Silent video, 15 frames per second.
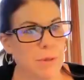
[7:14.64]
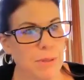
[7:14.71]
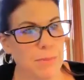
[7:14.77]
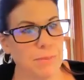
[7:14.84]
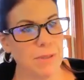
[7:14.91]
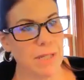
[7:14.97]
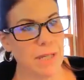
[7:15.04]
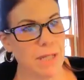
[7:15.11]
mean
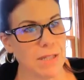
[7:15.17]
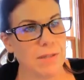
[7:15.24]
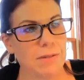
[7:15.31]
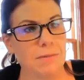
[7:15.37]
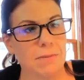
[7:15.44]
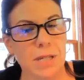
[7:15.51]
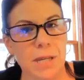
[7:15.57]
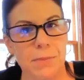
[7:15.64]
besides
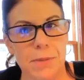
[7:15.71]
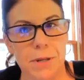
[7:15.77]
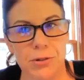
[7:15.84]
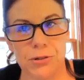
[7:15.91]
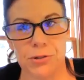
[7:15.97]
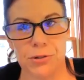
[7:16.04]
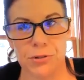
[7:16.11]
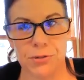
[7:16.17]
take
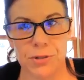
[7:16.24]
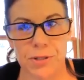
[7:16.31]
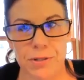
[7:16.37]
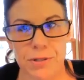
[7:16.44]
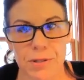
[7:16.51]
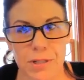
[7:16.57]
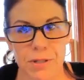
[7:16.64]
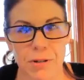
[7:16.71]
pictures
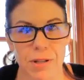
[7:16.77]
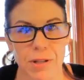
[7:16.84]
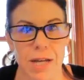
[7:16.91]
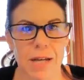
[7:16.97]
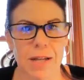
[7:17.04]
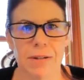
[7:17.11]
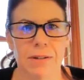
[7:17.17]
and all that?